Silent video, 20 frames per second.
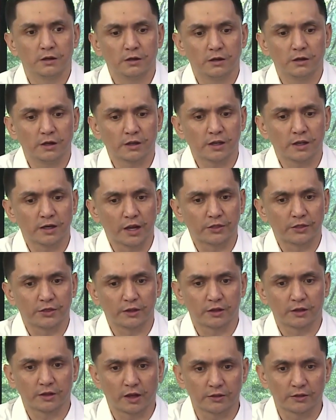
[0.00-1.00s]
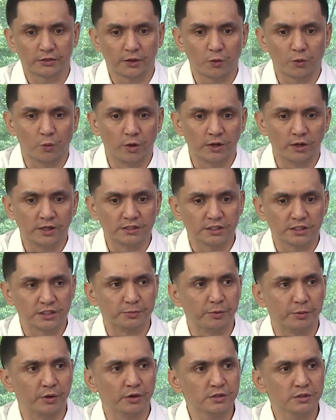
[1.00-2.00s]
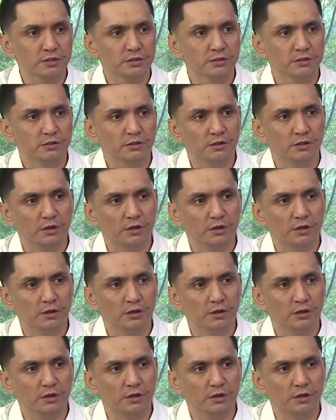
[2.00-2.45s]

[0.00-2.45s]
Again, I think one, his experience.